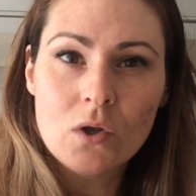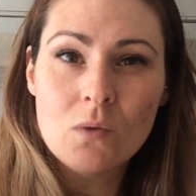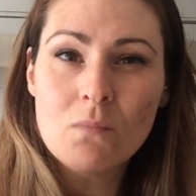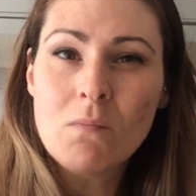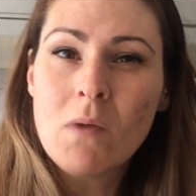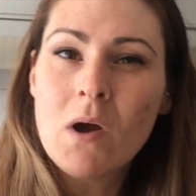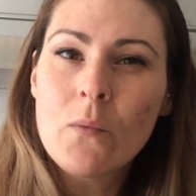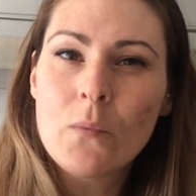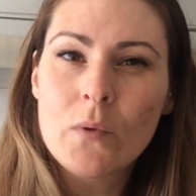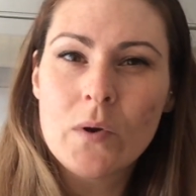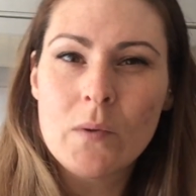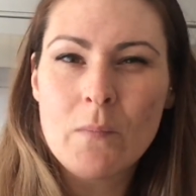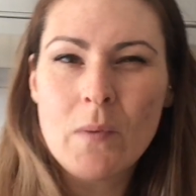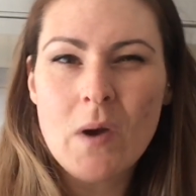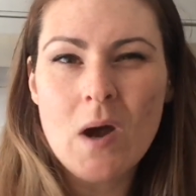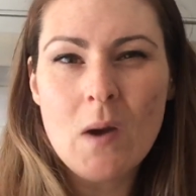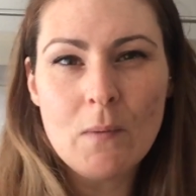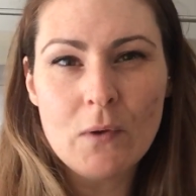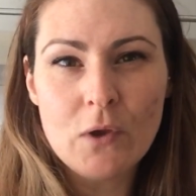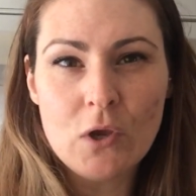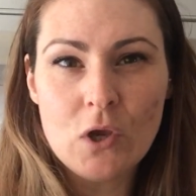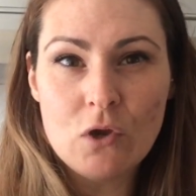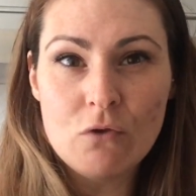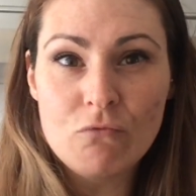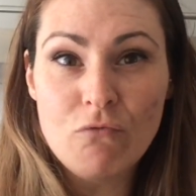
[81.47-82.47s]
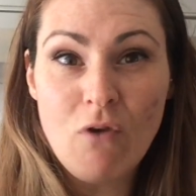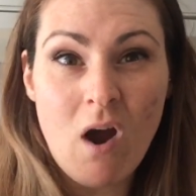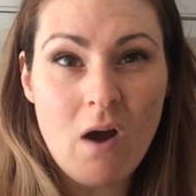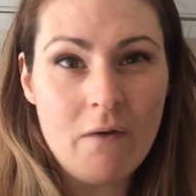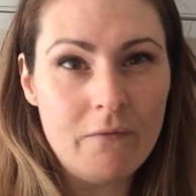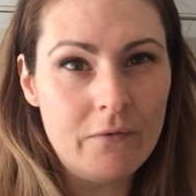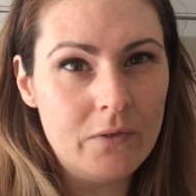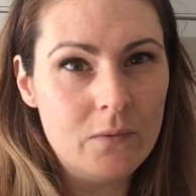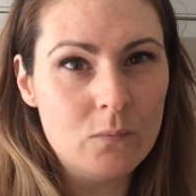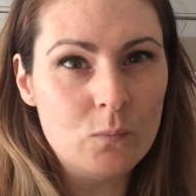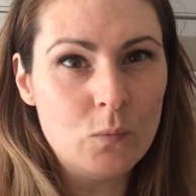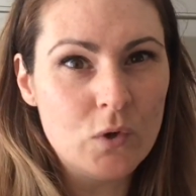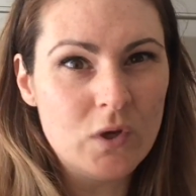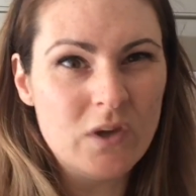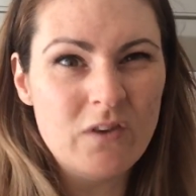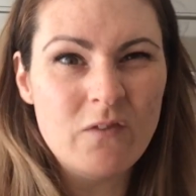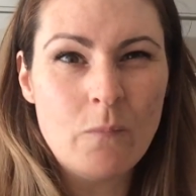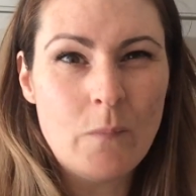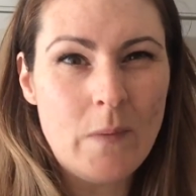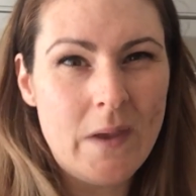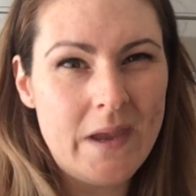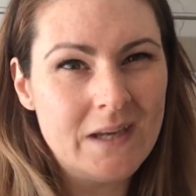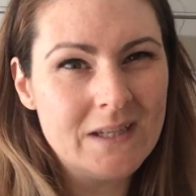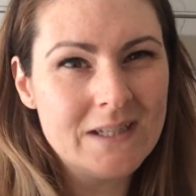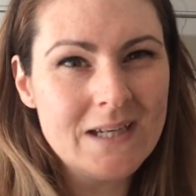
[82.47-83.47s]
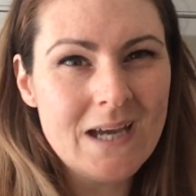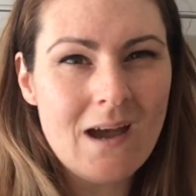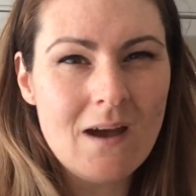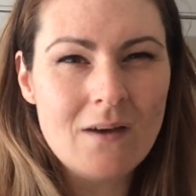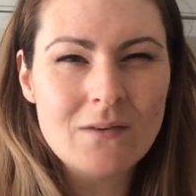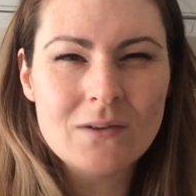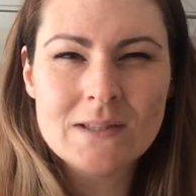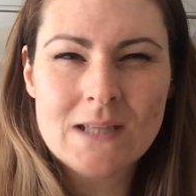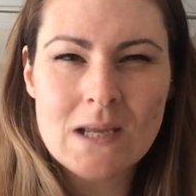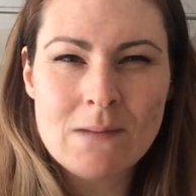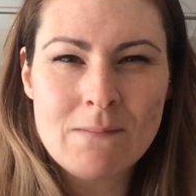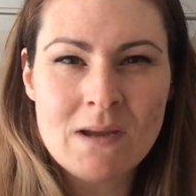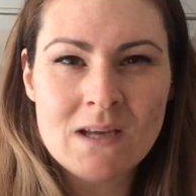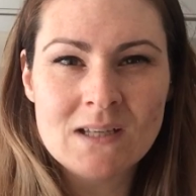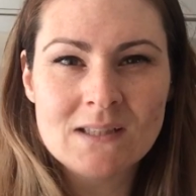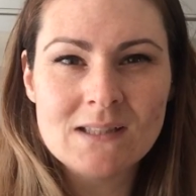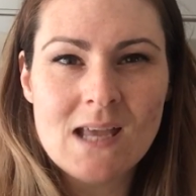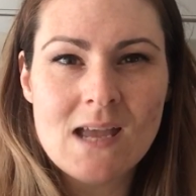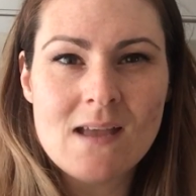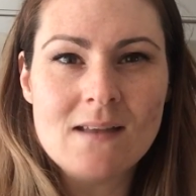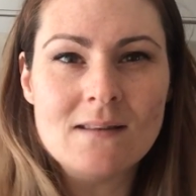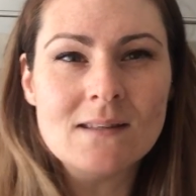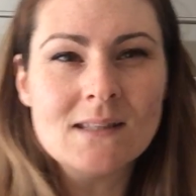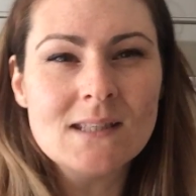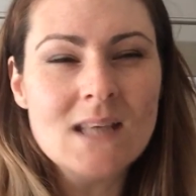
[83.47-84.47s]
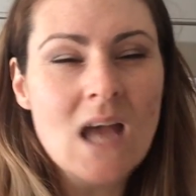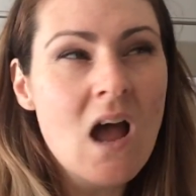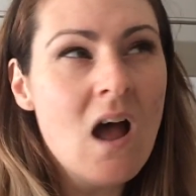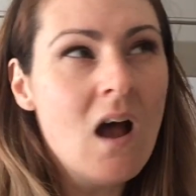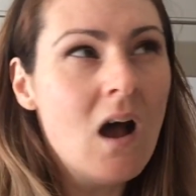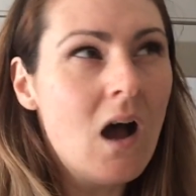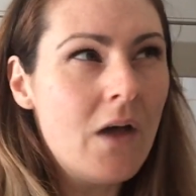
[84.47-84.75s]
you might want a barbecue rather than what you've picked out. Does that make sense?